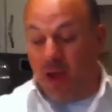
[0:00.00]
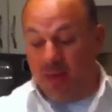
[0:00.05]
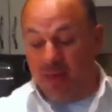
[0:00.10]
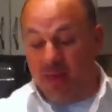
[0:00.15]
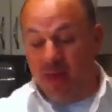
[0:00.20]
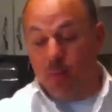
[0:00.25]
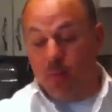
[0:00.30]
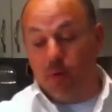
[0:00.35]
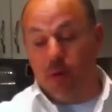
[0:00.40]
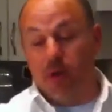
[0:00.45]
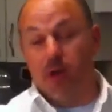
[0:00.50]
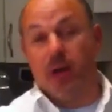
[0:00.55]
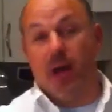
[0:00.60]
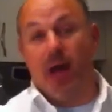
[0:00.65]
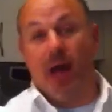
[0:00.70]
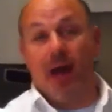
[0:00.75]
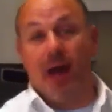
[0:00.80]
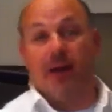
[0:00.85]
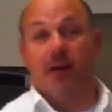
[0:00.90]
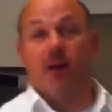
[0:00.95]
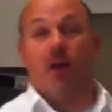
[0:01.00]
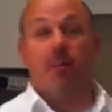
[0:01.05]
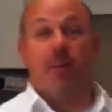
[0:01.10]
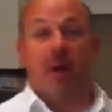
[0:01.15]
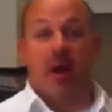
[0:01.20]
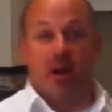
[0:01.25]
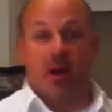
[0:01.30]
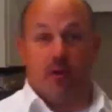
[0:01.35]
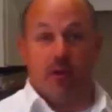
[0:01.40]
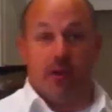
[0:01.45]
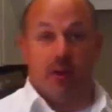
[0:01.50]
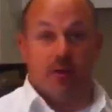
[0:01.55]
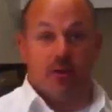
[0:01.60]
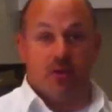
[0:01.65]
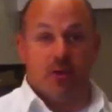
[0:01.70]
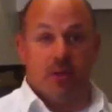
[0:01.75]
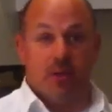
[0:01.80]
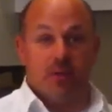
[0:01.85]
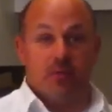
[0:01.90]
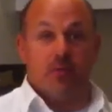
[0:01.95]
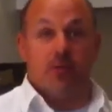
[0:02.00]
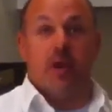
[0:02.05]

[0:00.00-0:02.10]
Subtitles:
And then we're going to add in our pecorino cheese.